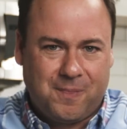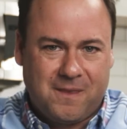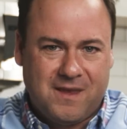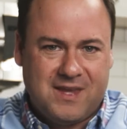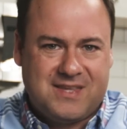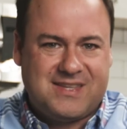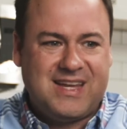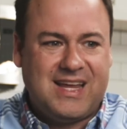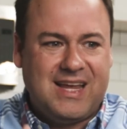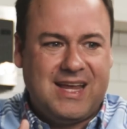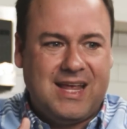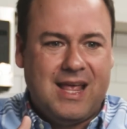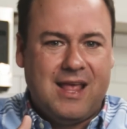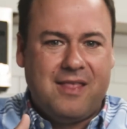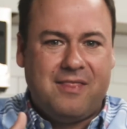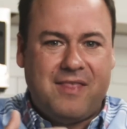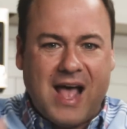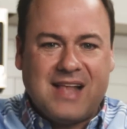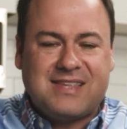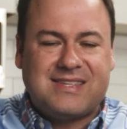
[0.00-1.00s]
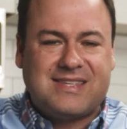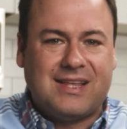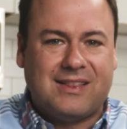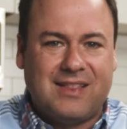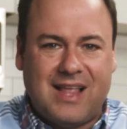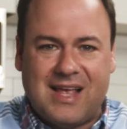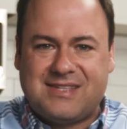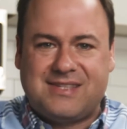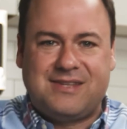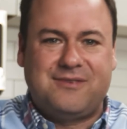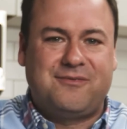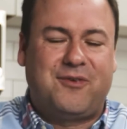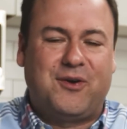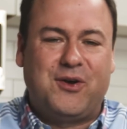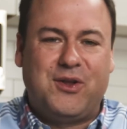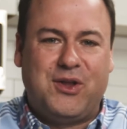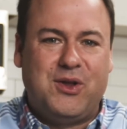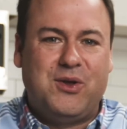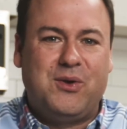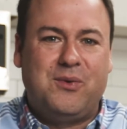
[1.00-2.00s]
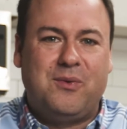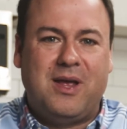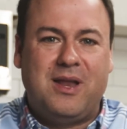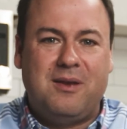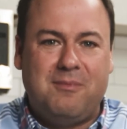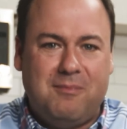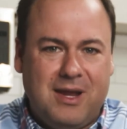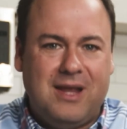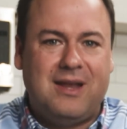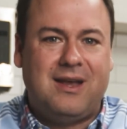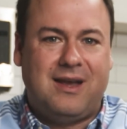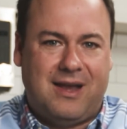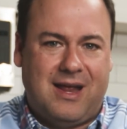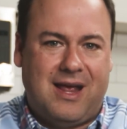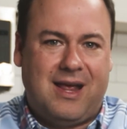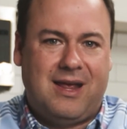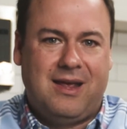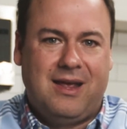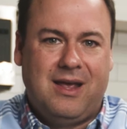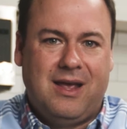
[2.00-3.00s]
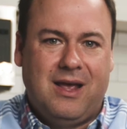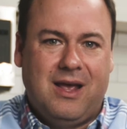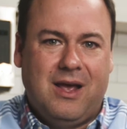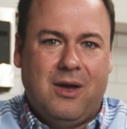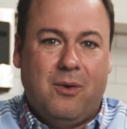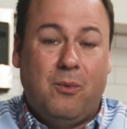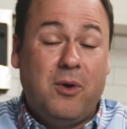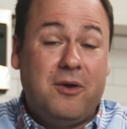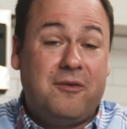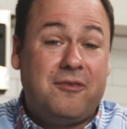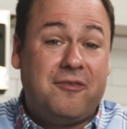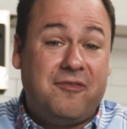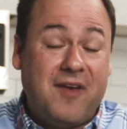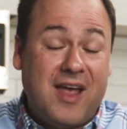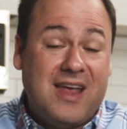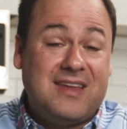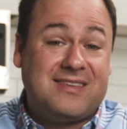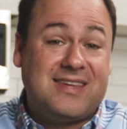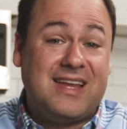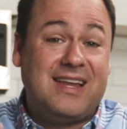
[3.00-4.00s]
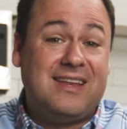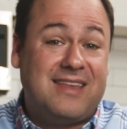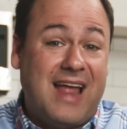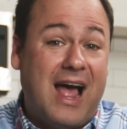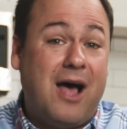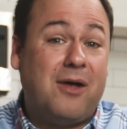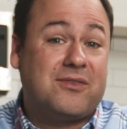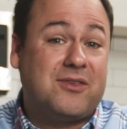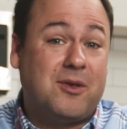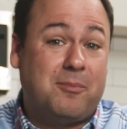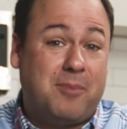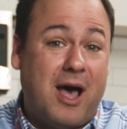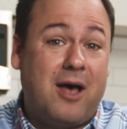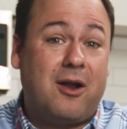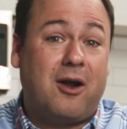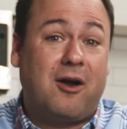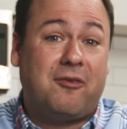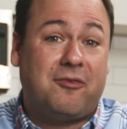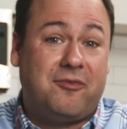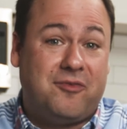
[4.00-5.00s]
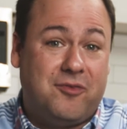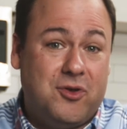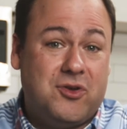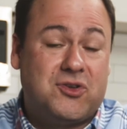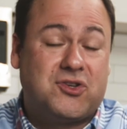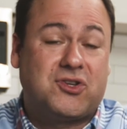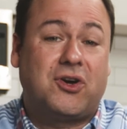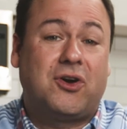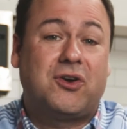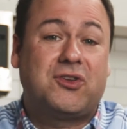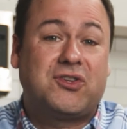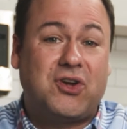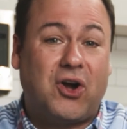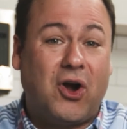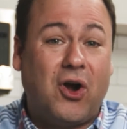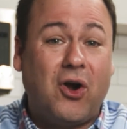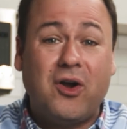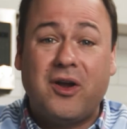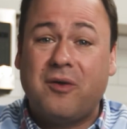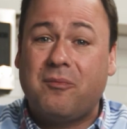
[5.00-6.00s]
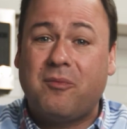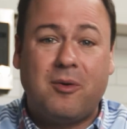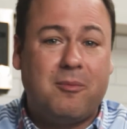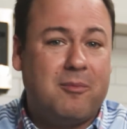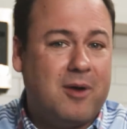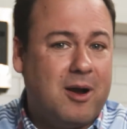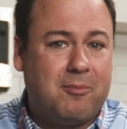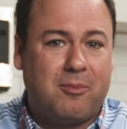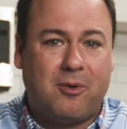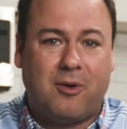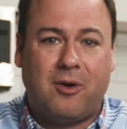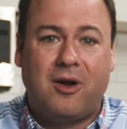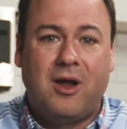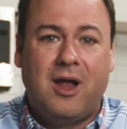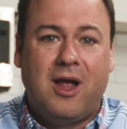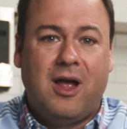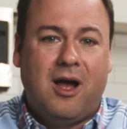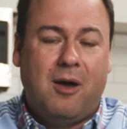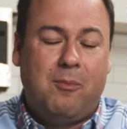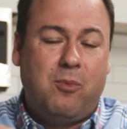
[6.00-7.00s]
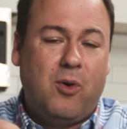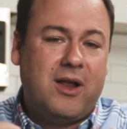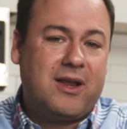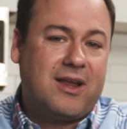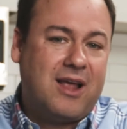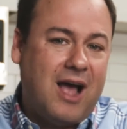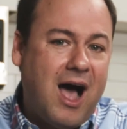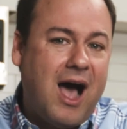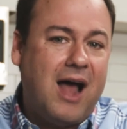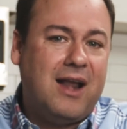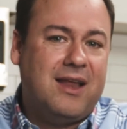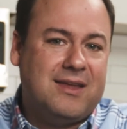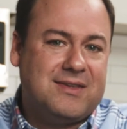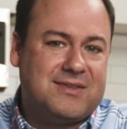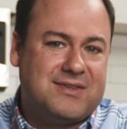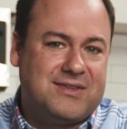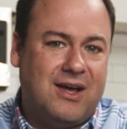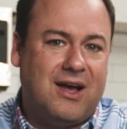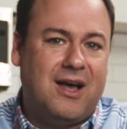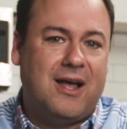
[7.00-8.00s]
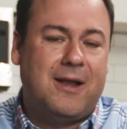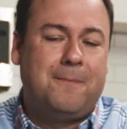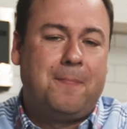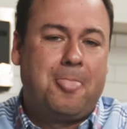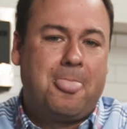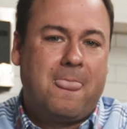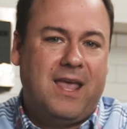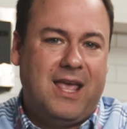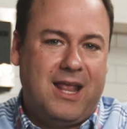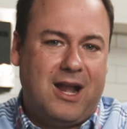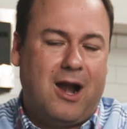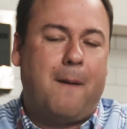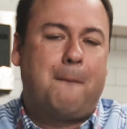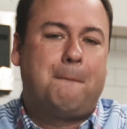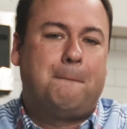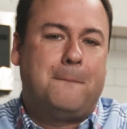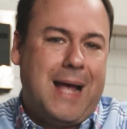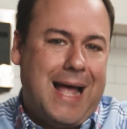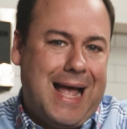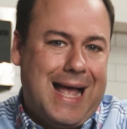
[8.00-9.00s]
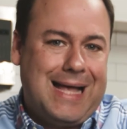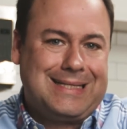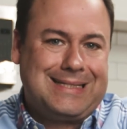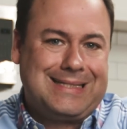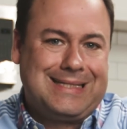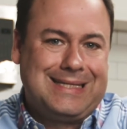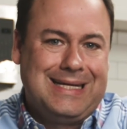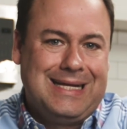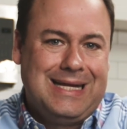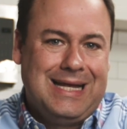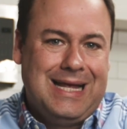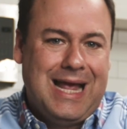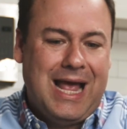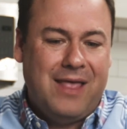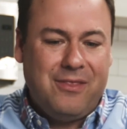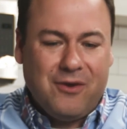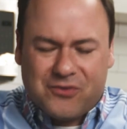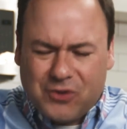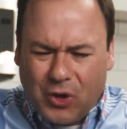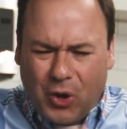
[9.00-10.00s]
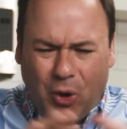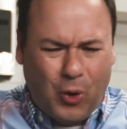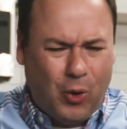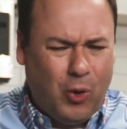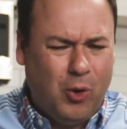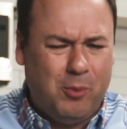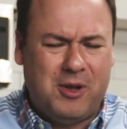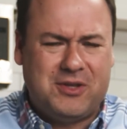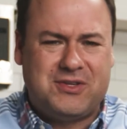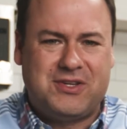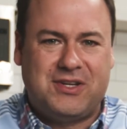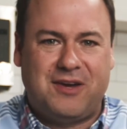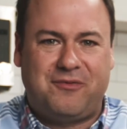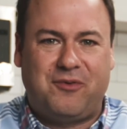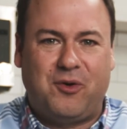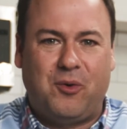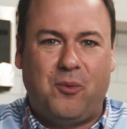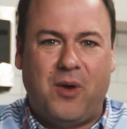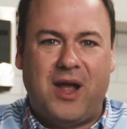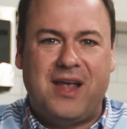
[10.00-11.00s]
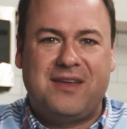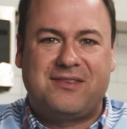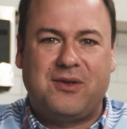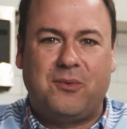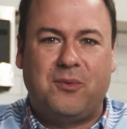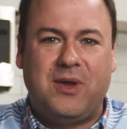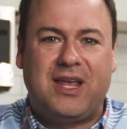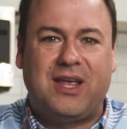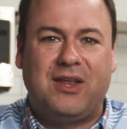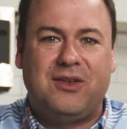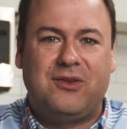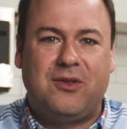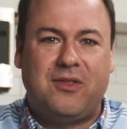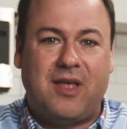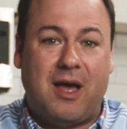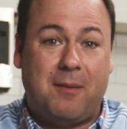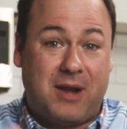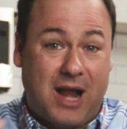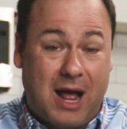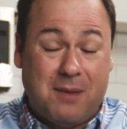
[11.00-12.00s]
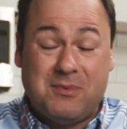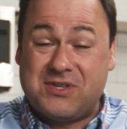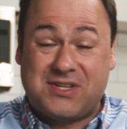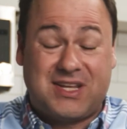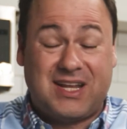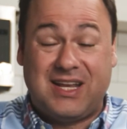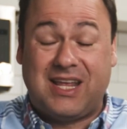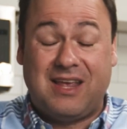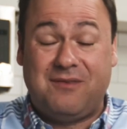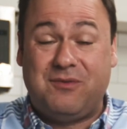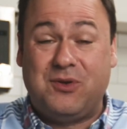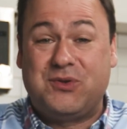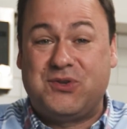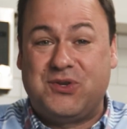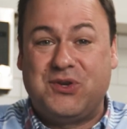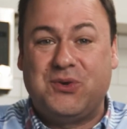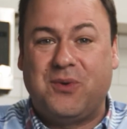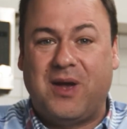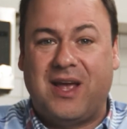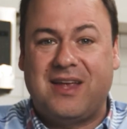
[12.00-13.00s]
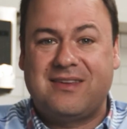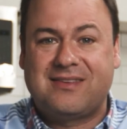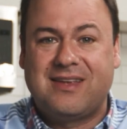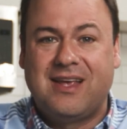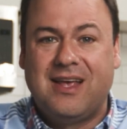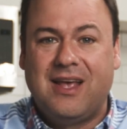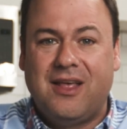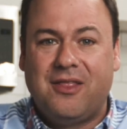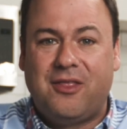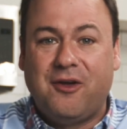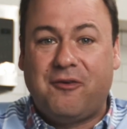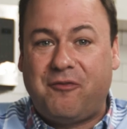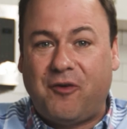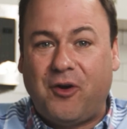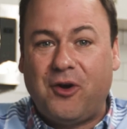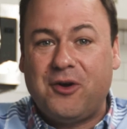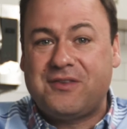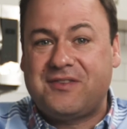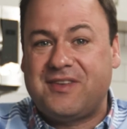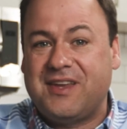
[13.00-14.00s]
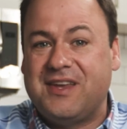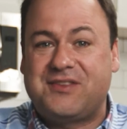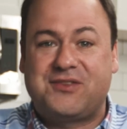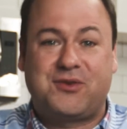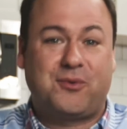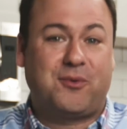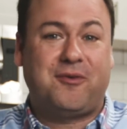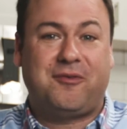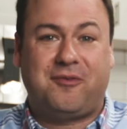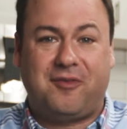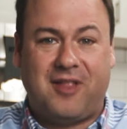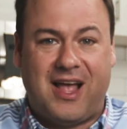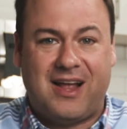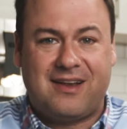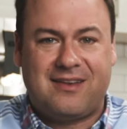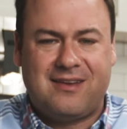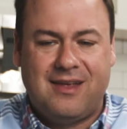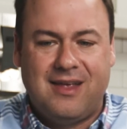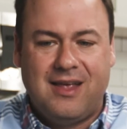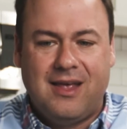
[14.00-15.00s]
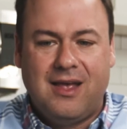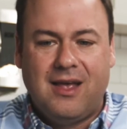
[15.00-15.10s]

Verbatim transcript: You see, that's the lesson for you and me today. When facing doubts about our future, turn and remember of what God has done in our past. And there's a whole bunch of different ways that we can do that, but I'm just gonna give you two ways. The first is to reflect.